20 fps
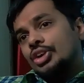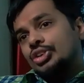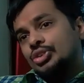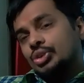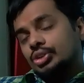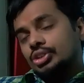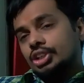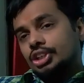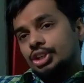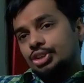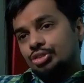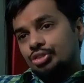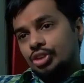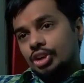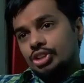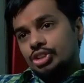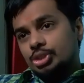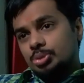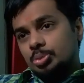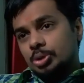So the
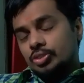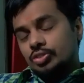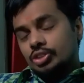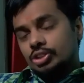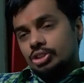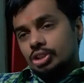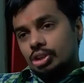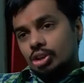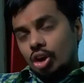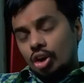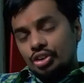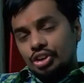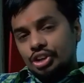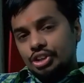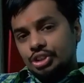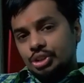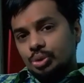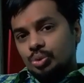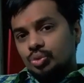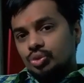difference between the
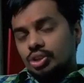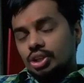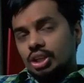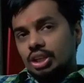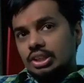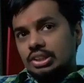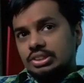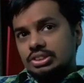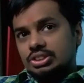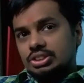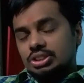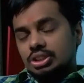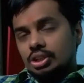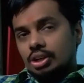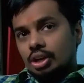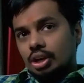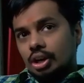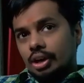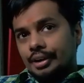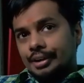longitude is
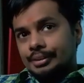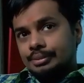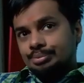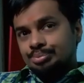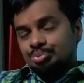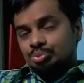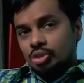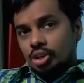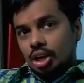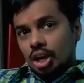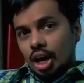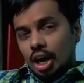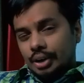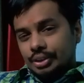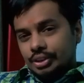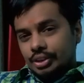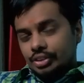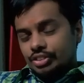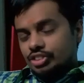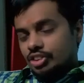
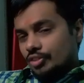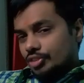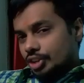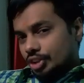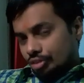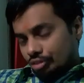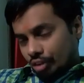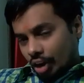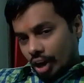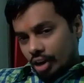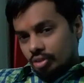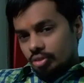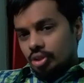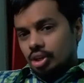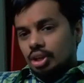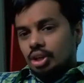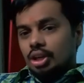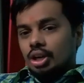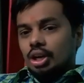175